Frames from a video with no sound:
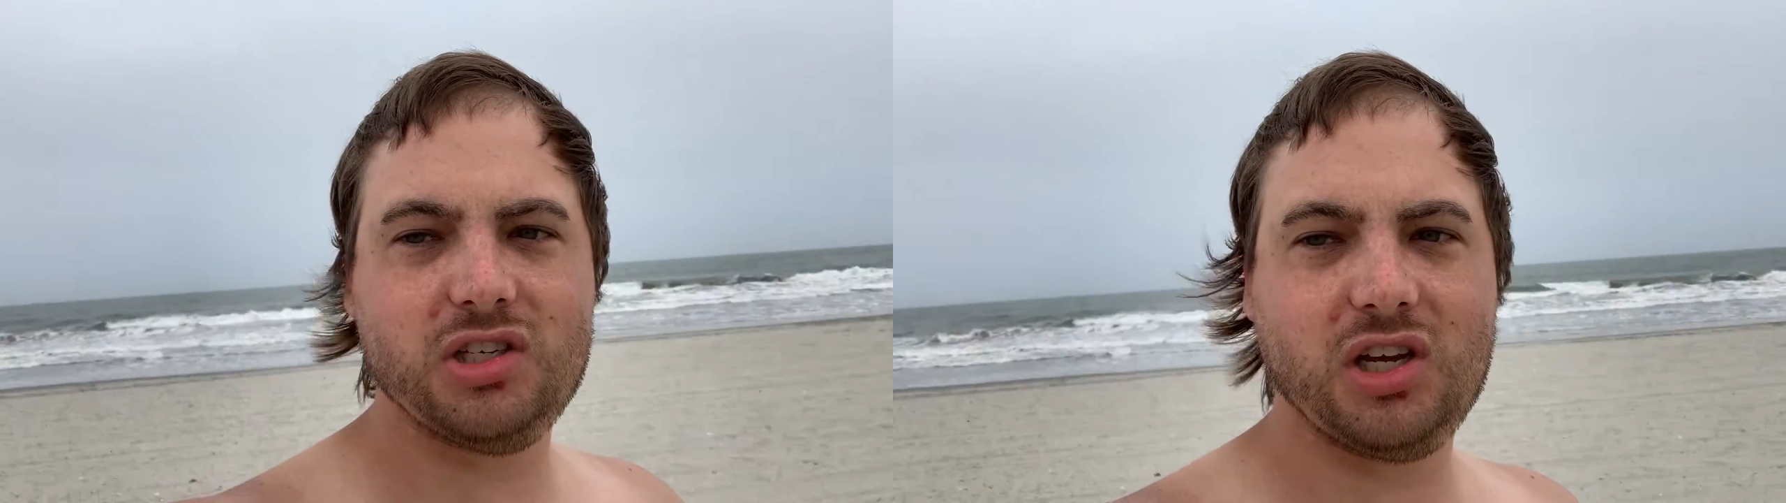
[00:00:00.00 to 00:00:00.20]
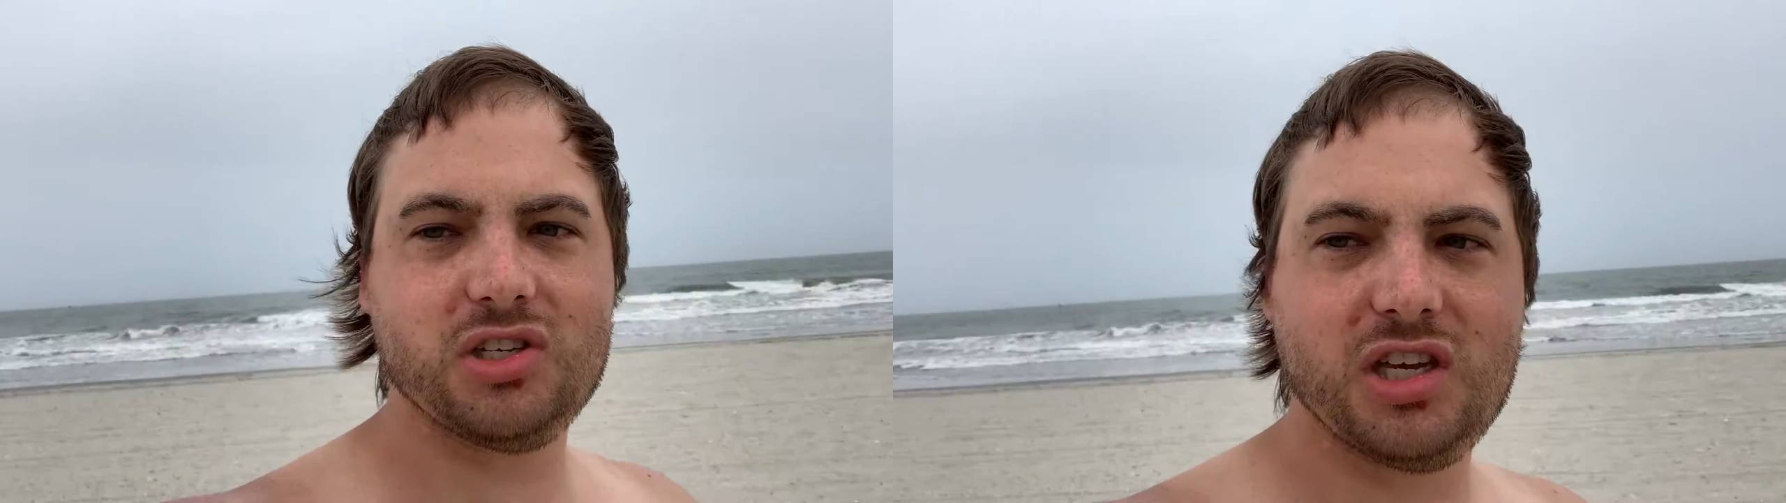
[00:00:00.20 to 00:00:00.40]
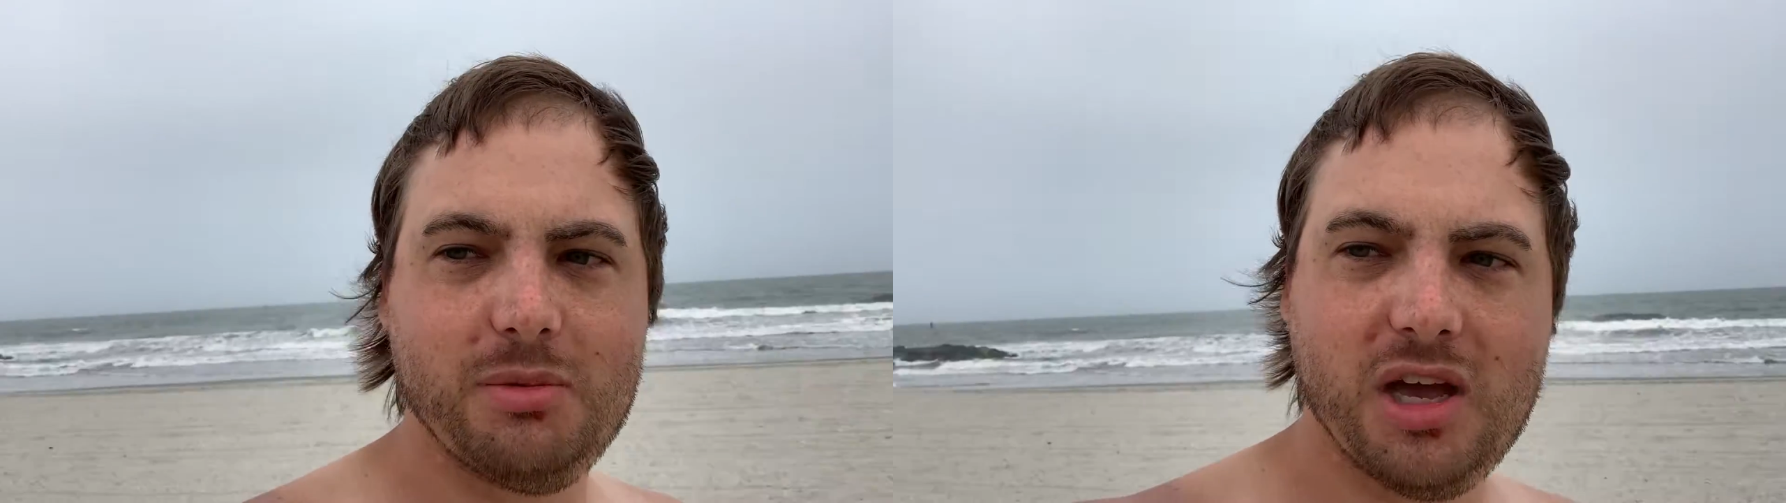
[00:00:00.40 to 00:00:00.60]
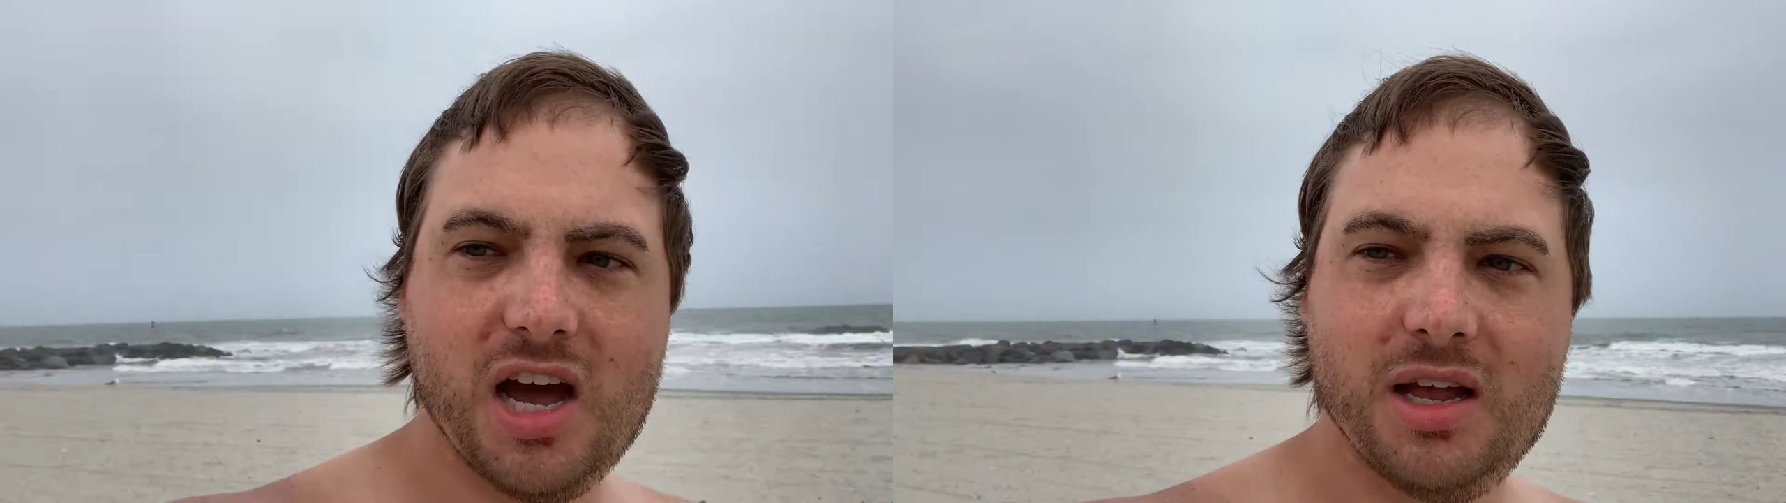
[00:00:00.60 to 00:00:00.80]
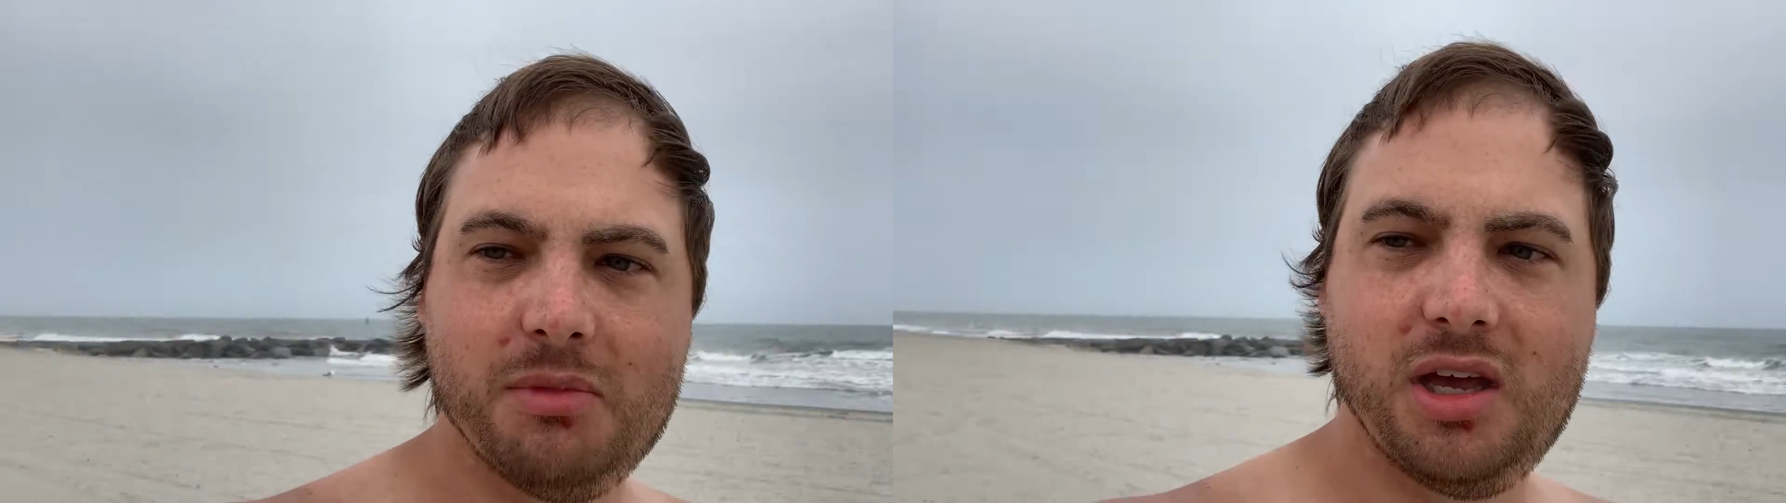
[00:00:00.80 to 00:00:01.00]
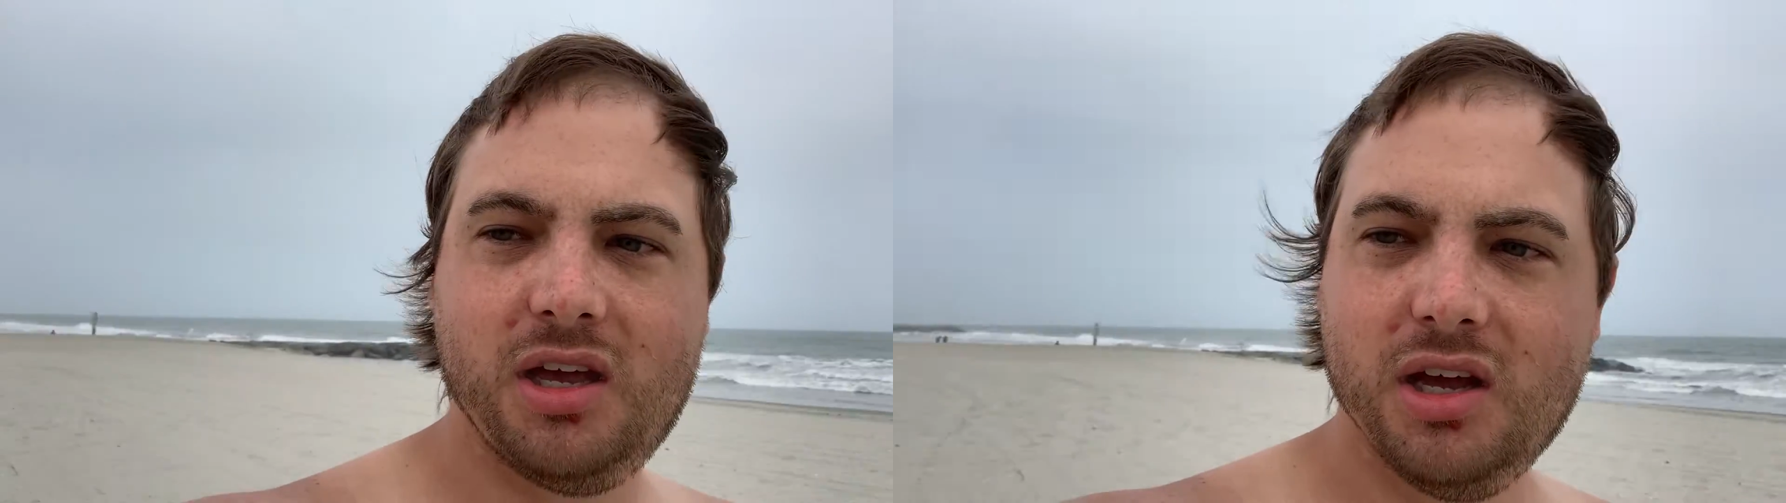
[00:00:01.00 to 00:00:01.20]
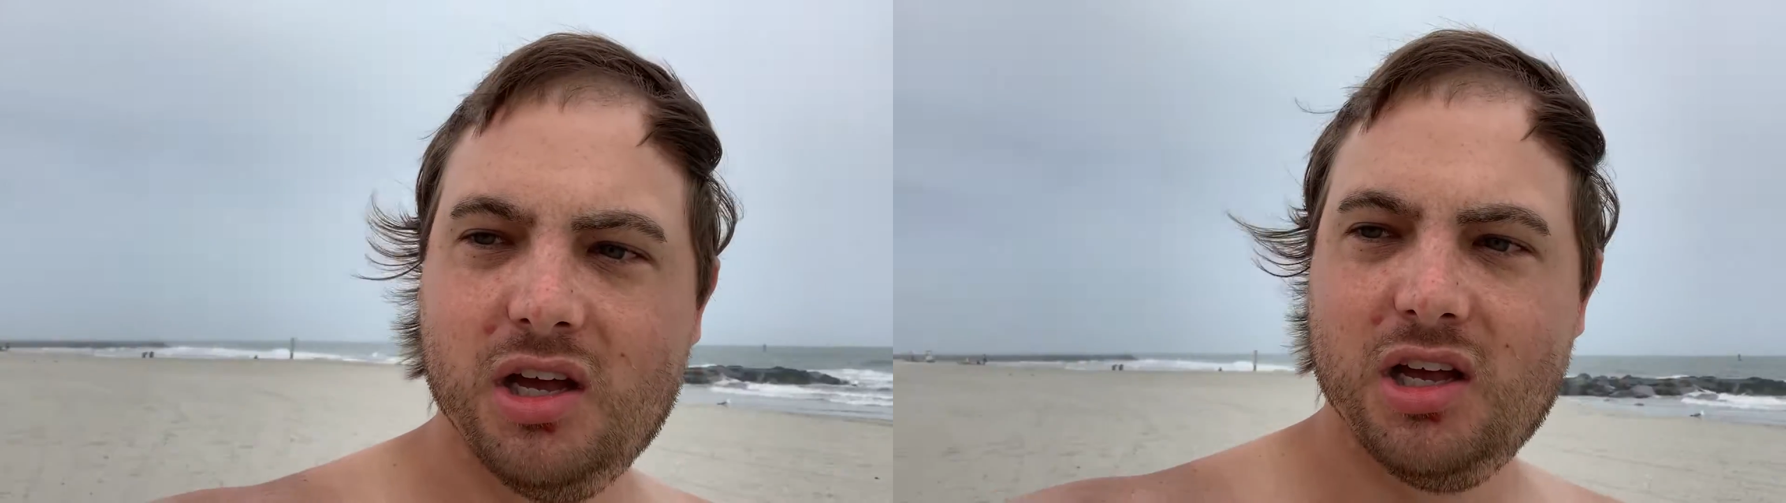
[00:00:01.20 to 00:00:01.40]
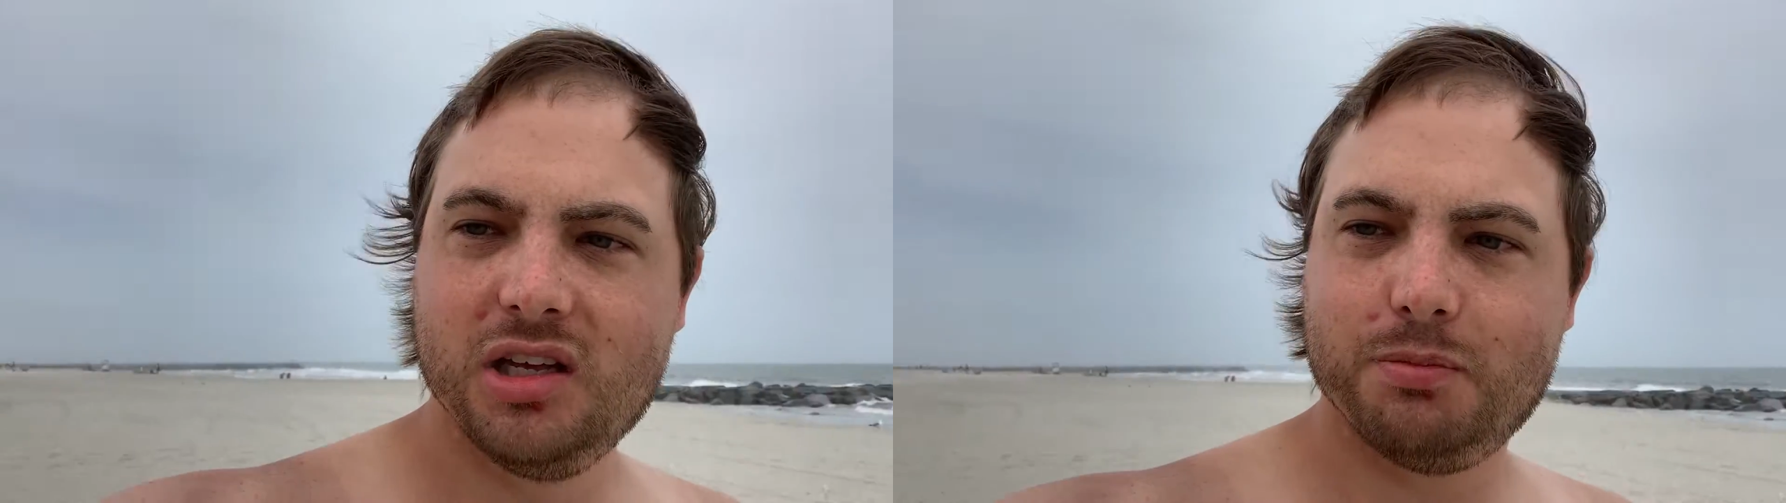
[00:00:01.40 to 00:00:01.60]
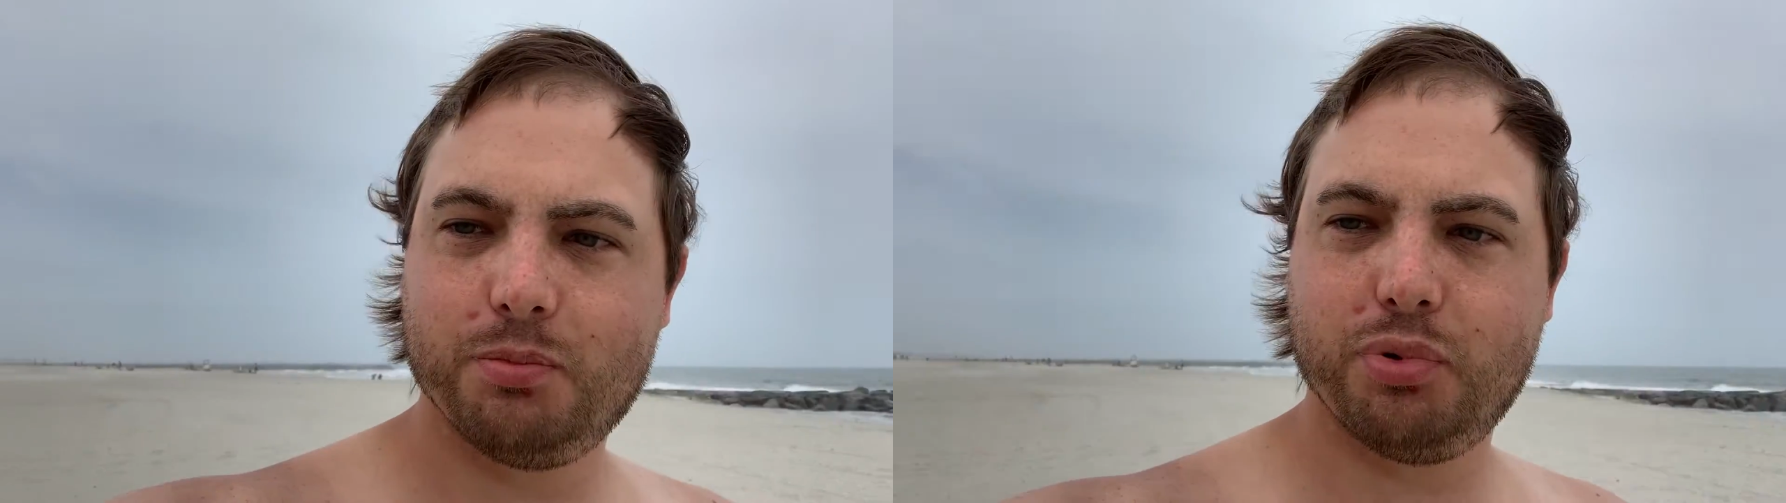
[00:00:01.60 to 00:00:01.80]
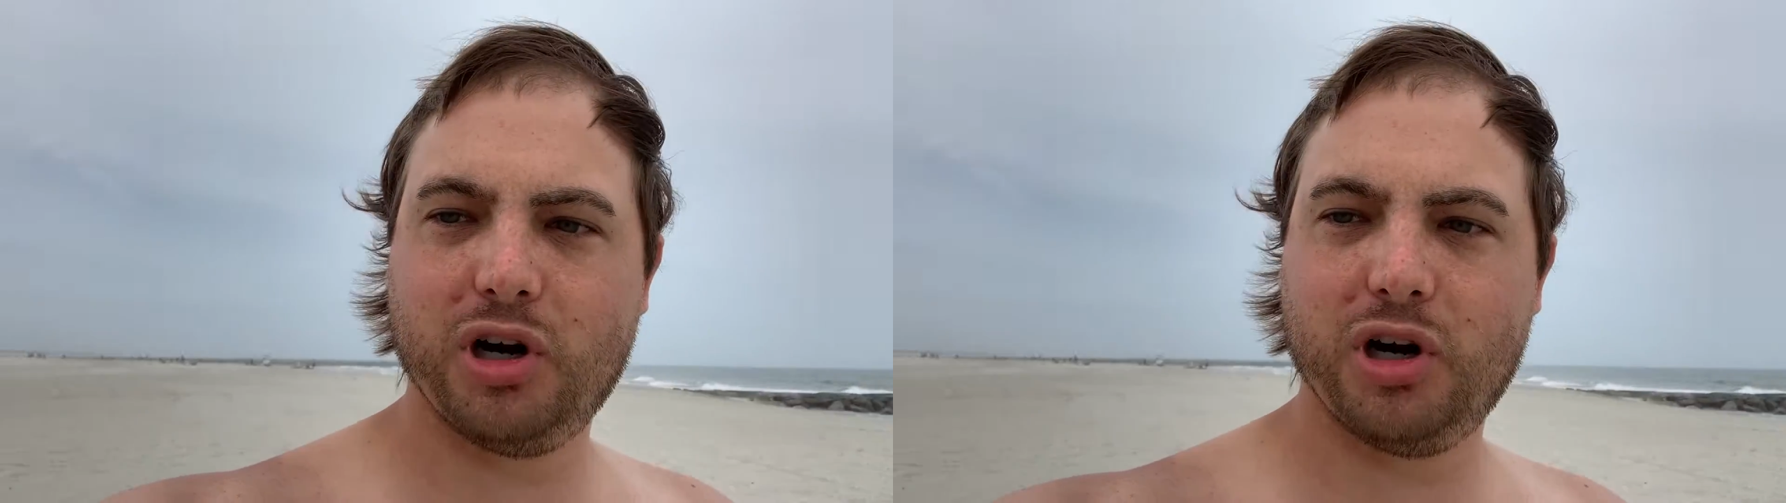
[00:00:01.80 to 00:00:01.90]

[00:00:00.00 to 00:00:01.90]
As